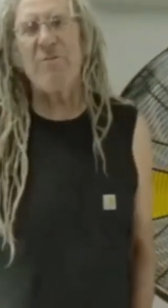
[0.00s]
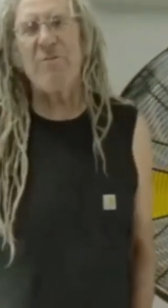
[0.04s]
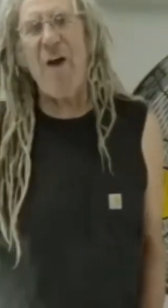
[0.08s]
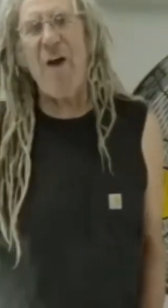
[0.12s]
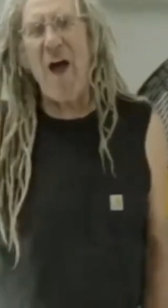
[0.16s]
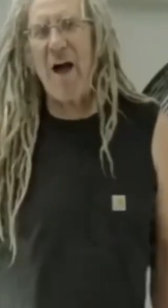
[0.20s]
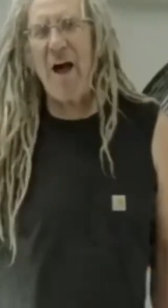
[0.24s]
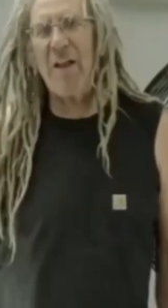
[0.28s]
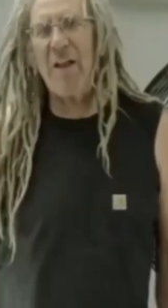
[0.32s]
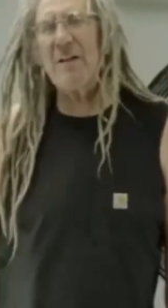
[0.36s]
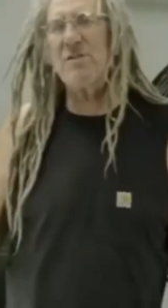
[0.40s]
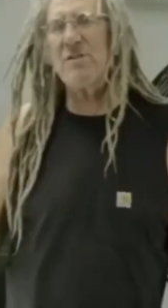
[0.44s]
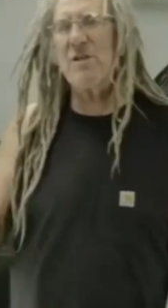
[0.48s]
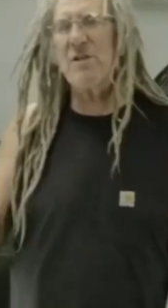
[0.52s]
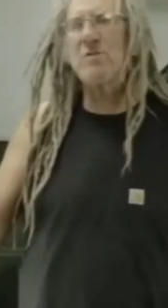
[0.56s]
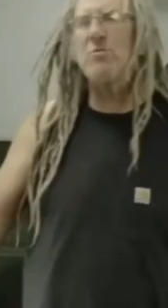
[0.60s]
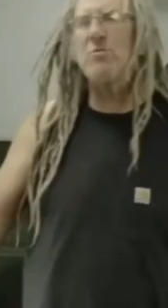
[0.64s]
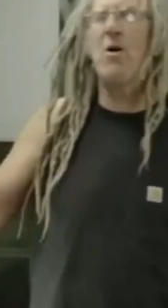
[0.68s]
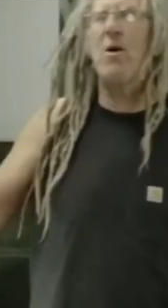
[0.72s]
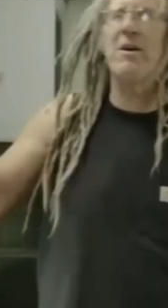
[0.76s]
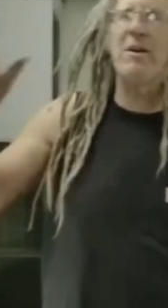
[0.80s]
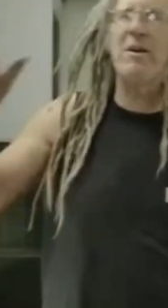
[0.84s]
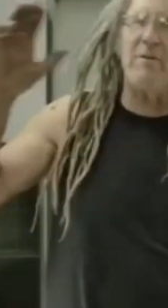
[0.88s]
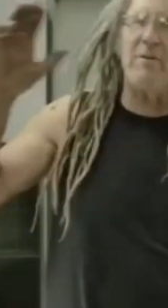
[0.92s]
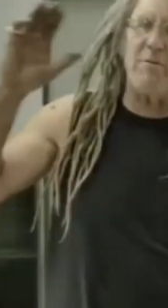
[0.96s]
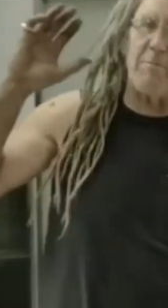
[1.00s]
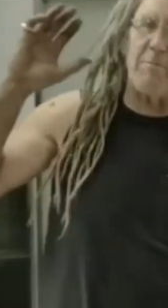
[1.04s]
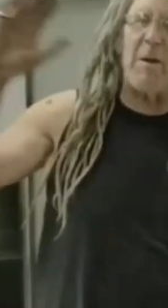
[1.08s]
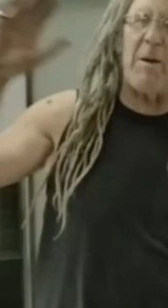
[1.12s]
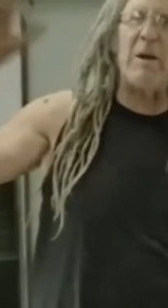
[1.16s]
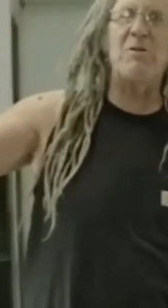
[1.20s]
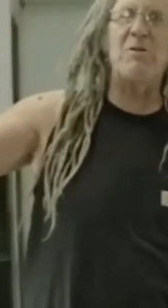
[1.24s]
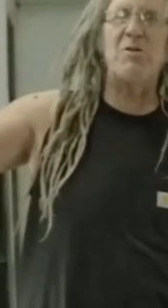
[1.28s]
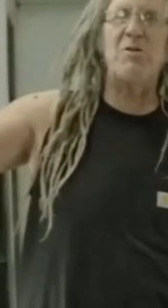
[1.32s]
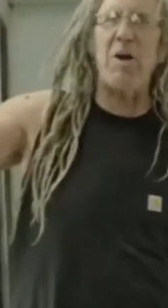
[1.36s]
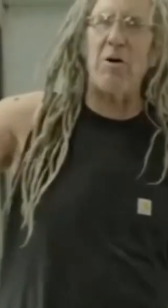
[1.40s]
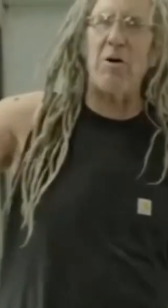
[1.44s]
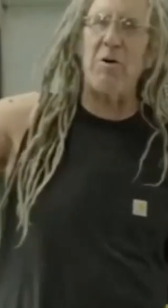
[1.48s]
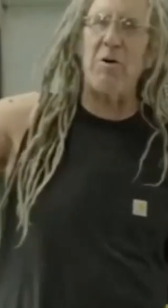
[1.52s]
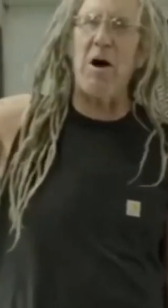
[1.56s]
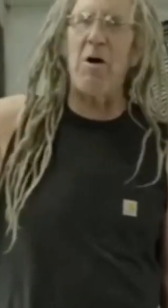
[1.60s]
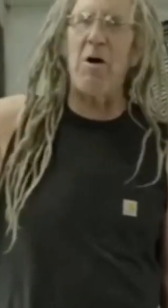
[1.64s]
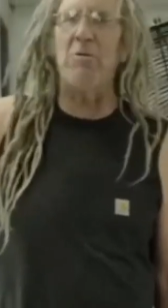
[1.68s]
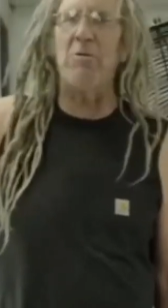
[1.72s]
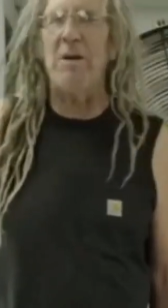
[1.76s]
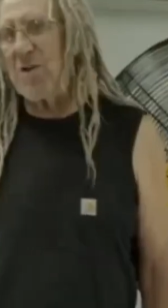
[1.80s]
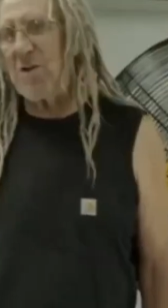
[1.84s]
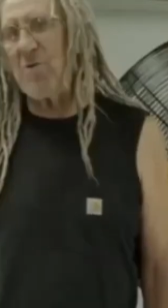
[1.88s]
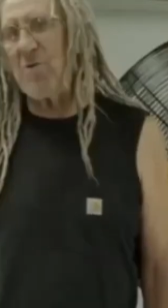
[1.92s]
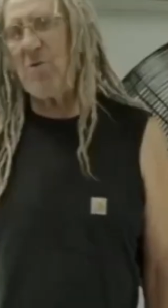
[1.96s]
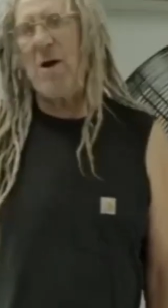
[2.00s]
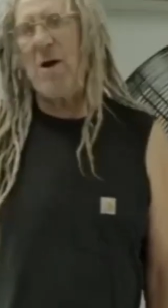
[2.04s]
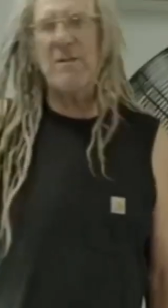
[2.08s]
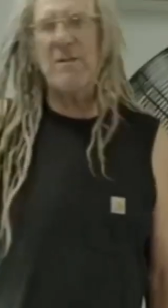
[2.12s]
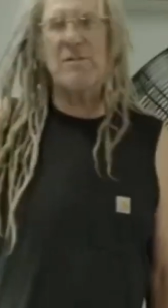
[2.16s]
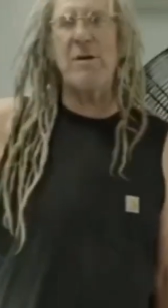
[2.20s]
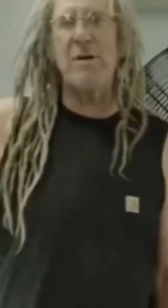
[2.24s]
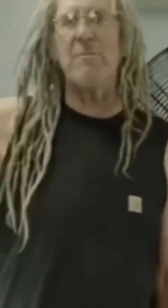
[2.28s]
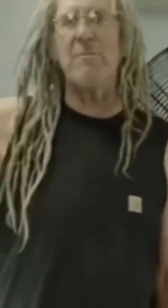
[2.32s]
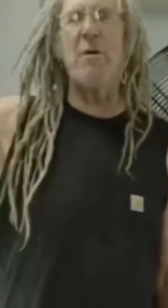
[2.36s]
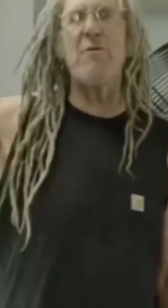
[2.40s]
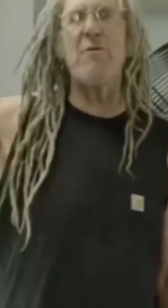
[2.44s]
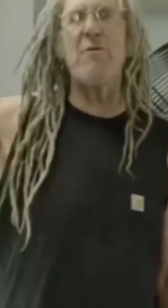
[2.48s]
As he got older, he started a business called